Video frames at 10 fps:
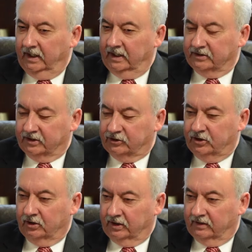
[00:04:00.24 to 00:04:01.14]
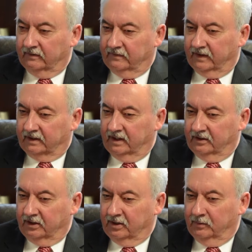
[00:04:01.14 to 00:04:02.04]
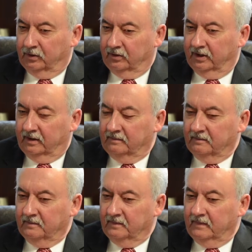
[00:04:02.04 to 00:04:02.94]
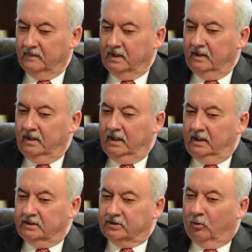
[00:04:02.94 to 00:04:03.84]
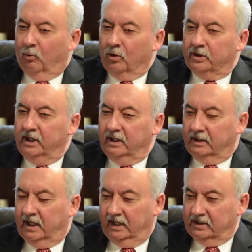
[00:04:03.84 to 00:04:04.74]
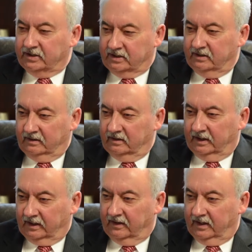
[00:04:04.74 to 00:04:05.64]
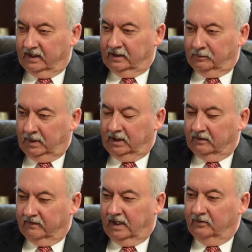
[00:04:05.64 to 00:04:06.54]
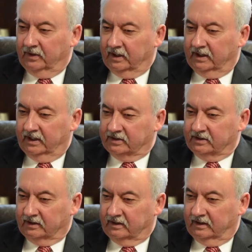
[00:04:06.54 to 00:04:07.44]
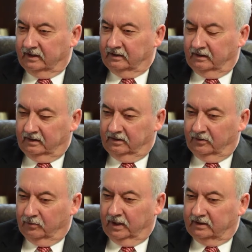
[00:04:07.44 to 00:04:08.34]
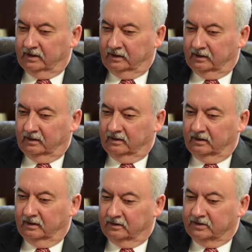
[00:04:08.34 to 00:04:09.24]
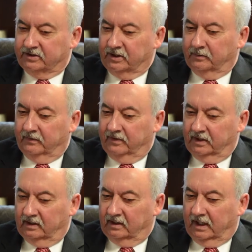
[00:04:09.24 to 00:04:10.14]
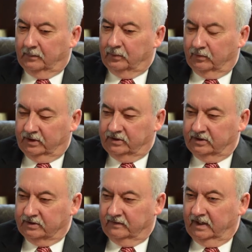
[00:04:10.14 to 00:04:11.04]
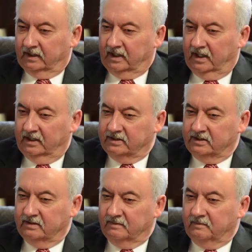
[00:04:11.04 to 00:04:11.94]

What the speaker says: has a chilling effect on the community. So working a case like that and being involved in a case like that and directing some of the operations of that case